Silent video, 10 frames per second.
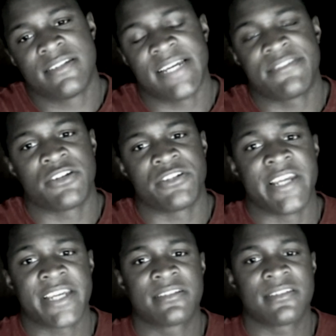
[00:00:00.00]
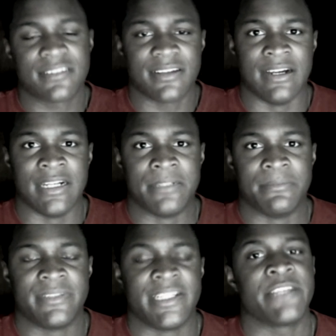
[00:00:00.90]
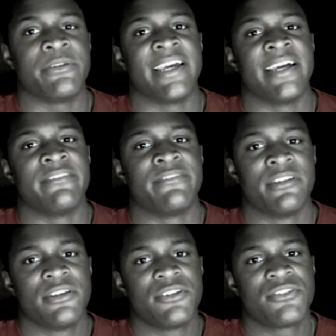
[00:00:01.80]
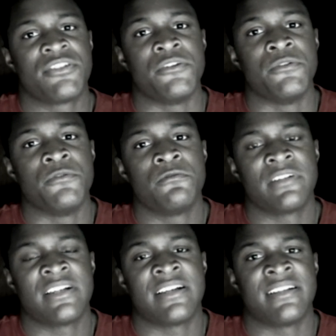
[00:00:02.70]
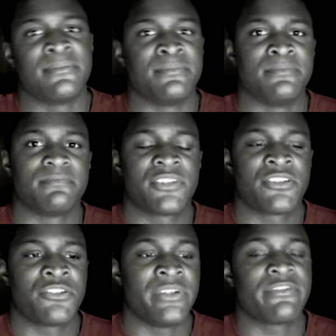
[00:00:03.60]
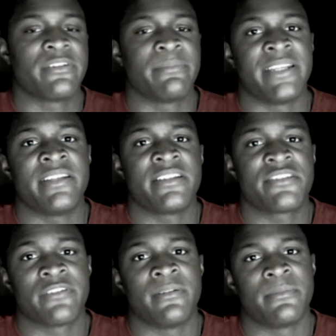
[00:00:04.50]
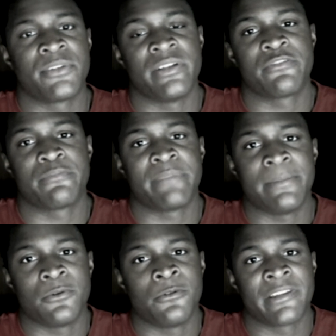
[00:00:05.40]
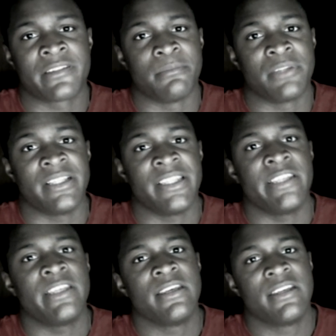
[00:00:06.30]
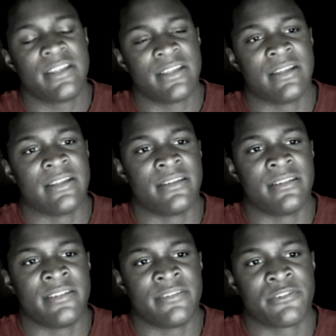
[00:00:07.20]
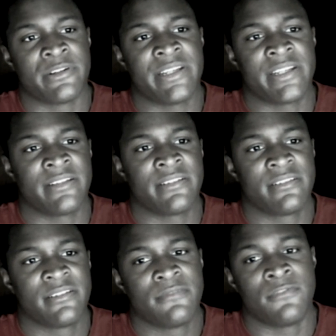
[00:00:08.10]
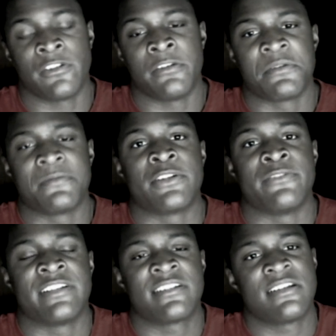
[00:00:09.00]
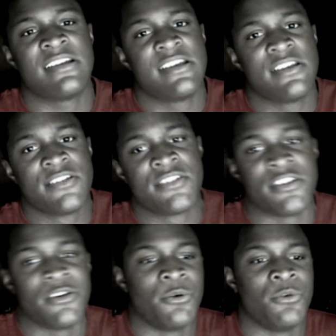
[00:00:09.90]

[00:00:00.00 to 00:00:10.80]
Staff Sergeant X. Now you have two different opinions from two different people with completely differing volumes of service. So